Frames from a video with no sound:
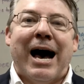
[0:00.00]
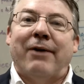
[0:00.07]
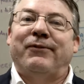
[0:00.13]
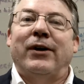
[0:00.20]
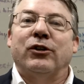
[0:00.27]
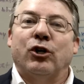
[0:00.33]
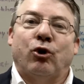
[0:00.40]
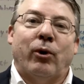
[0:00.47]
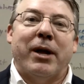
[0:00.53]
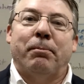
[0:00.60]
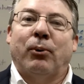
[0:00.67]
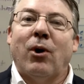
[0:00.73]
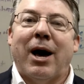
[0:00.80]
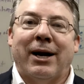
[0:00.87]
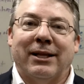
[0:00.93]
I found a great
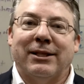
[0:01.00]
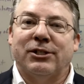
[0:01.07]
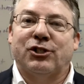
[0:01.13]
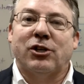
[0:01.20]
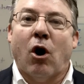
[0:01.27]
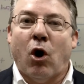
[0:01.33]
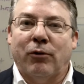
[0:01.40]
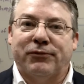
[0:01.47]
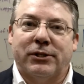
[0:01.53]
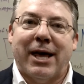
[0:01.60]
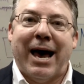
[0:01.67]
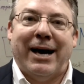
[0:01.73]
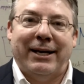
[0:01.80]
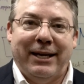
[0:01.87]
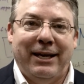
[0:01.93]
product that solves
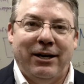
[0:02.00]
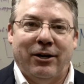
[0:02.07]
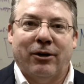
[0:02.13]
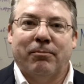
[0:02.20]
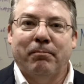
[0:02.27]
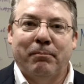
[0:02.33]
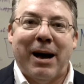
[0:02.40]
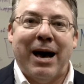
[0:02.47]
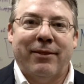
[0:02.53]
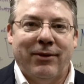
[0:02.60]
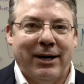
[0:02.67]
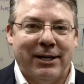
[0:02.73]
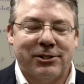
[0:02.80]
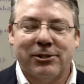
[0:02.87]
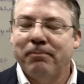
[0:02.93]
that. Here, buy
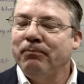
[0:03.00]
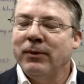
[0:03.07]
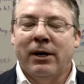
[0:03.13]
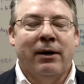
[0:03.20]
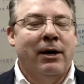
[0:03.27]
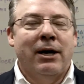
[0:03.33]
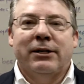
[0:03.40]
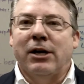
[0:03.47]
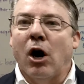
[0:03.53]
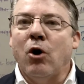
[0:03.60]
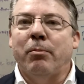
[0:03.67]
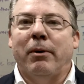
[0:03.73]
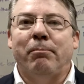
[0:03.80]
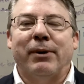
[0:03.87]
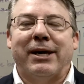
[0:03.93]
this.
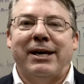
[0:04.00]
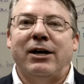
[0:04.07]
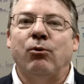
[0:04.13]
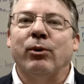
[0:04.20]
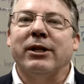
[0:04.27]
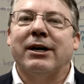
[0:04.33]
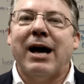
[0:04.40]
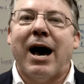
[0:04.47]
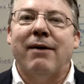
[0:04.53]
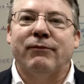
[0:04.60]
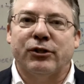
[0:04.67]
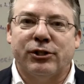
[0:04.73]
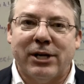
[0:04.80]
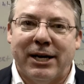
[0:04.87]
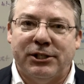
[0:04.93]
No, begin with a
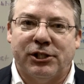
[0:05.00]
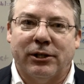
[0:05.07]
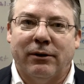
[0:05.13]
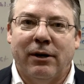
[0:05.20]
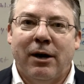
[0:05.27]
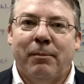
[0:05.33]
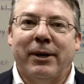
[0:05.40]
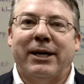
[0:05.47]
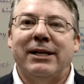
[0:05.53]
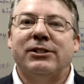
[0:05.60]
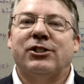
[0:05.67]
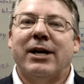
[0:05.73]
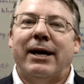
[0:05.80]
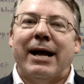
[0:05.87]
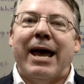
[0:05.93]
conversation. Begin
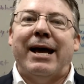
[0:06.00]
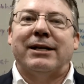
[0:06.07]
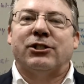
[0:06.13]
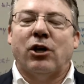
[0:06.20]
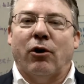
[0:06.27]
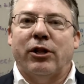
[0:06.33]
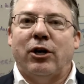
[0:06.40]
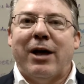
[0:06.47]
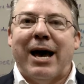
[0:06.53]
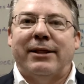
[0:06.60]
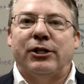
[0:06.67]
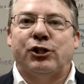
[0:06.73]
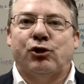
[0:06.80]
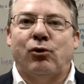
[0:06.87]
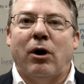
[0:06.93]
saying, hey, I saw that you had
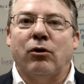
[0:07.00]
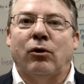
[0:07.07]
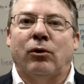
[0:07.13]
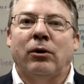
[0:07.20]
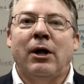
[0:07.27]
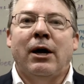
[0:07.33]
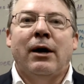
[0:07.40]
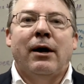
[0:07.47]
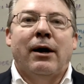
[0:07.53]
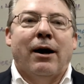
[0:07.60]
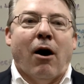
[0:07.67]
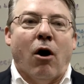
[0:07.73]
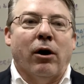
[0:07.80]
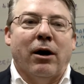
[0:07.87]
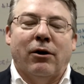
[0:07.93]
this struggle.
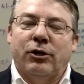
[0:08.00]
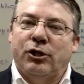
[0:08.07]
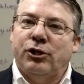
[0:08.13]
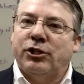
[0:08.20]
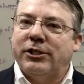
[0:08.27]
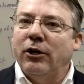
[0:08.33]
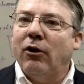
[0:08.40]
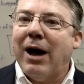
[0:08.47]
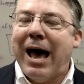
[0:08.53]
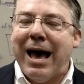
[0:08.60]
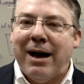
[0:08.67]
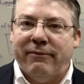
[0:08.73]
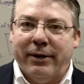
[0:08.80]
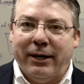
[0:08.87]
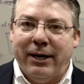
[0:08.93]
Are you still
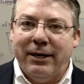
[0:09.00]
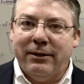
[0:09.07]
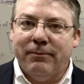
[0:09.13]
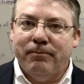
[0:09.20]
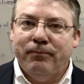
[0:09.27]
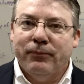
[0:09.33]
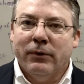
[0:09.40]
having it?